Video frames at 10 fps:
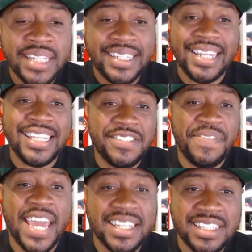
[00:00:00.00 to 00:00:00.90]
to get this
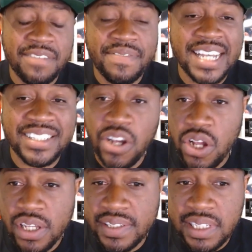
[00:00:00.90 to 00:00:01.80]
fantasy advice
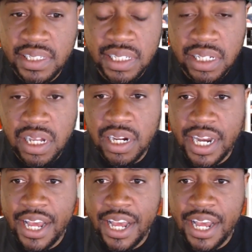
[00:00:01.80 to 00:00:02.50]
all season long.